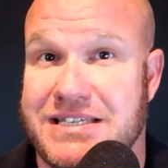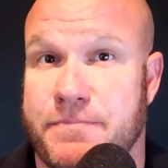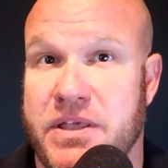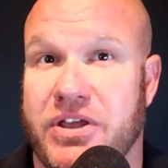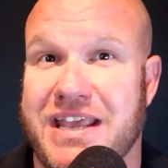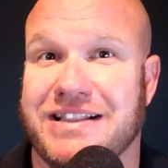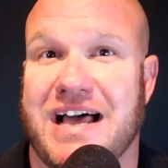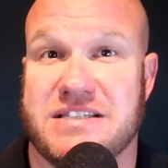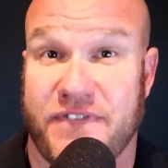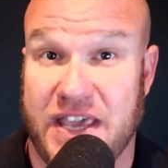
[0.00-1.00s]
disability
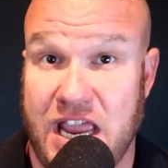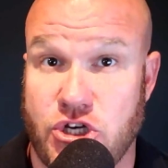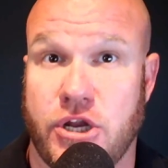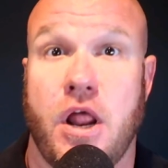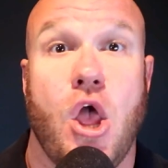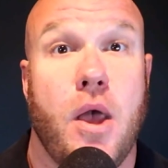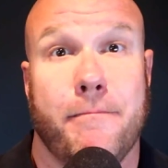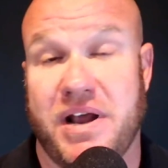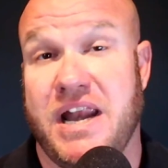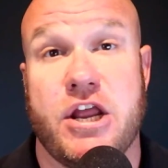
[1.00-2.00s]
classification,
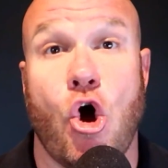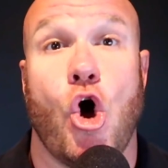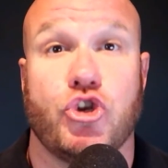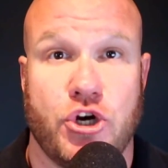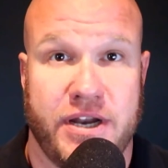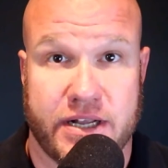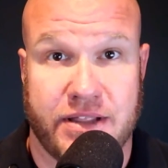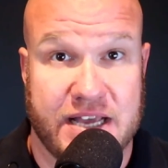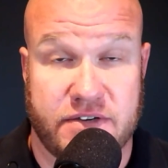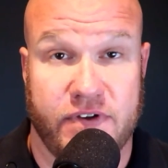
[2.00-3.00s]
but any
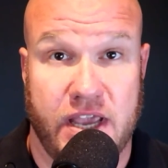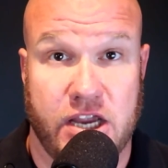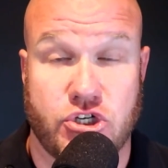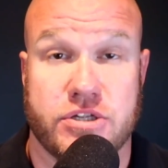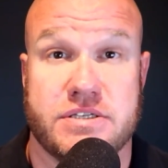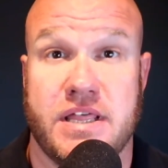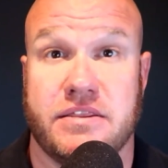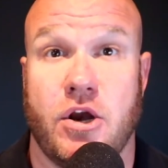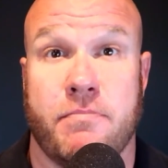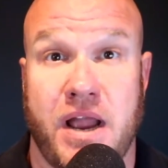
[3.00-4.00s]
alternate
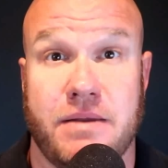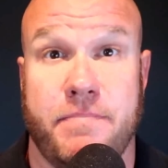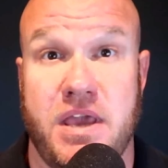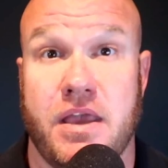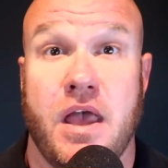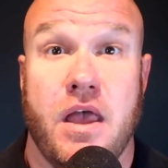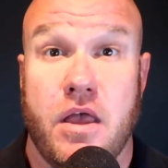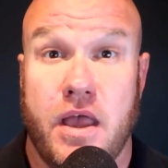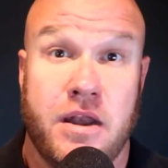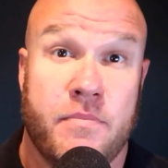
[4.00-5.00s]
classifications that there might be.
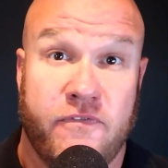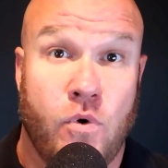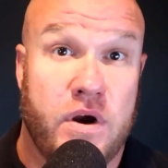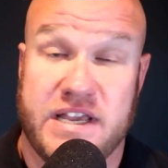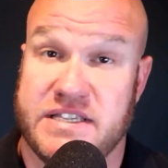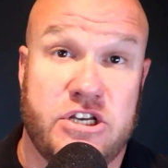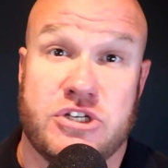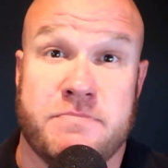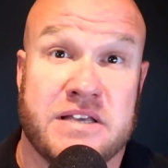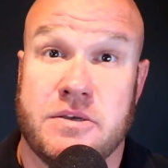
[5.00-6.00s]
And number 4 is
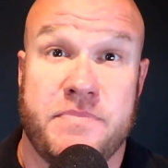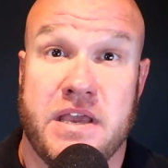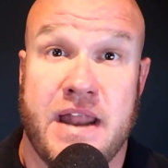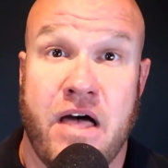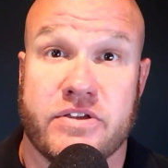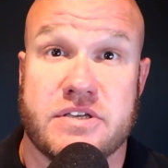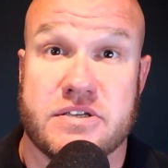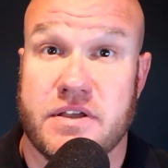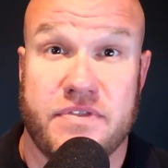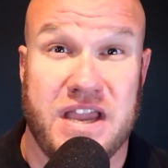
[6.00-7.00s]
they just mess up the
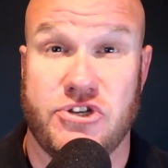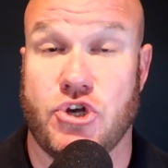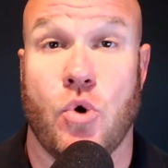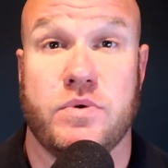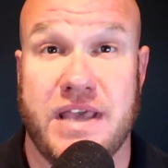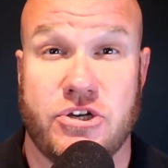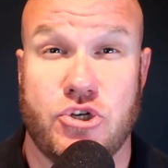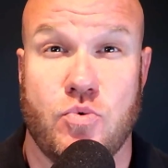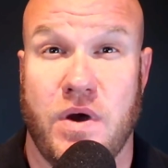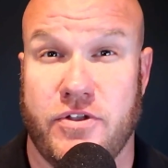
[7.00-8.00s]
analysis. They don't
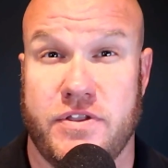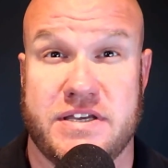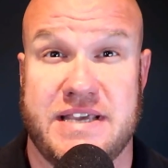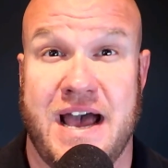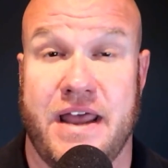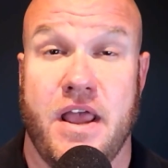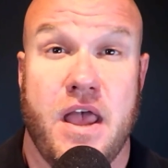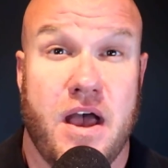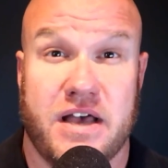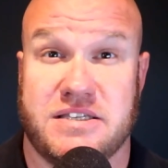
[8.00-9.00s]
get to whether this
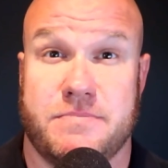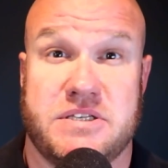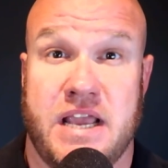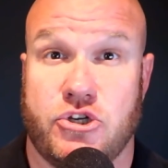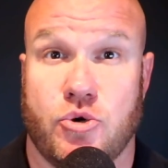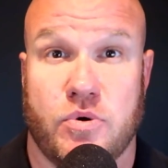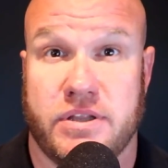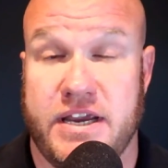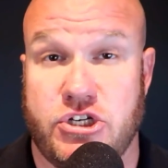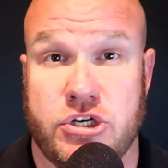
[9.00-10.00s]
had a
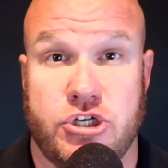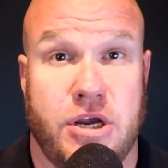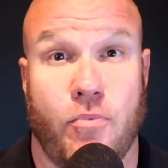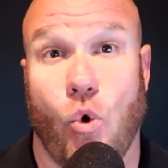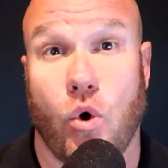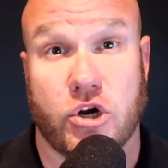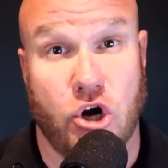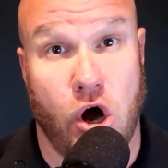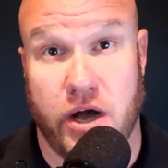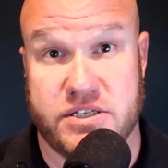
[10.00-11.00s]
substantial relationship
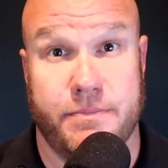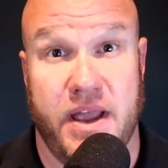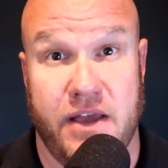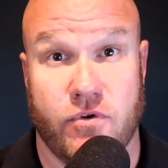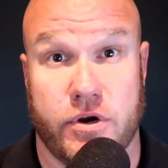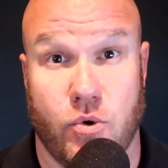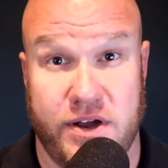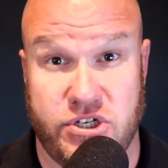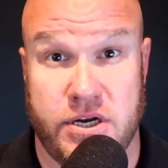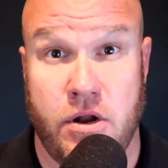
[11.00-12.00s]
or caused the behavior
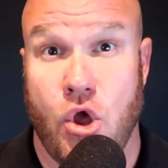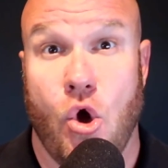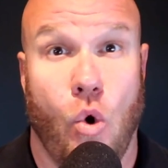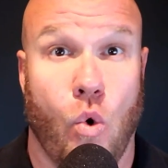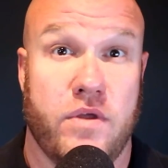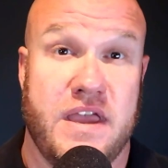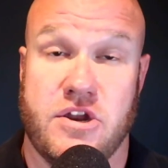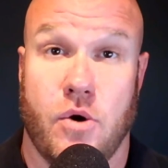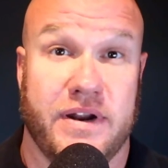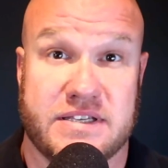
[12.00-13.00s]
in question, or
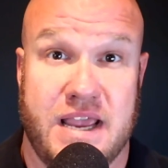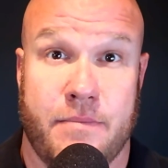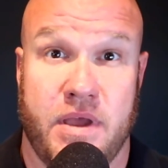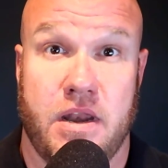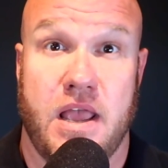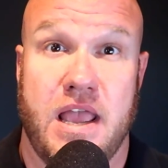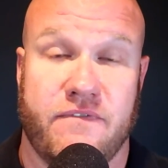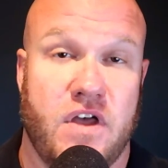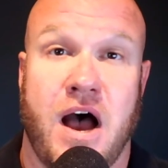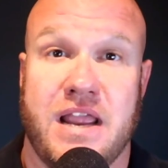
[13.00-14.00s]
they don't examine
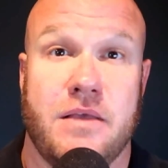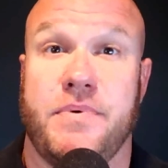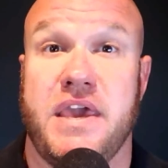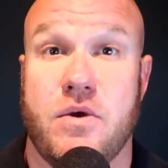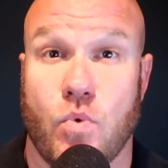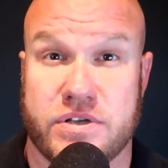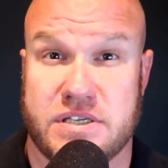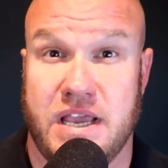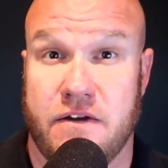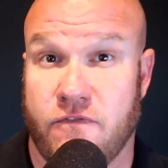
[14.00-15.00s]
if the IEP
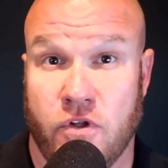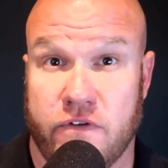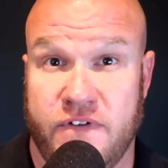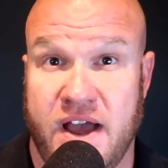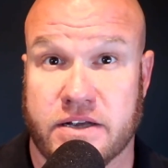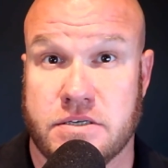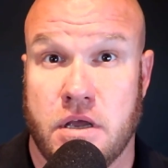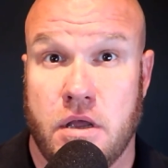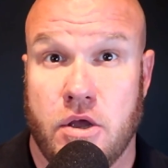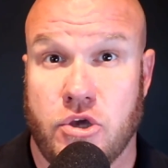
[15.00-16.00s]
was in full
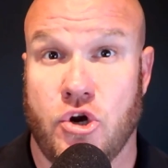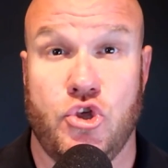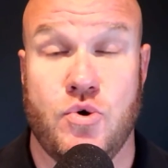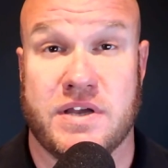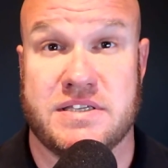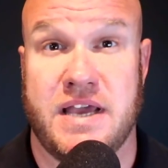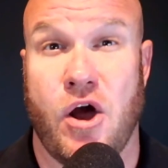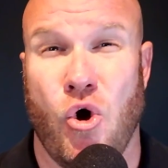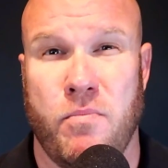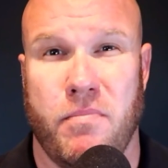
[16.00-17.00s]
effect. You know, you can
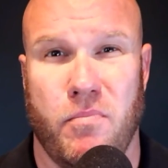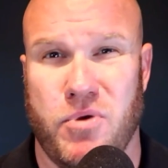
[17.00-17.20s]
say, oh,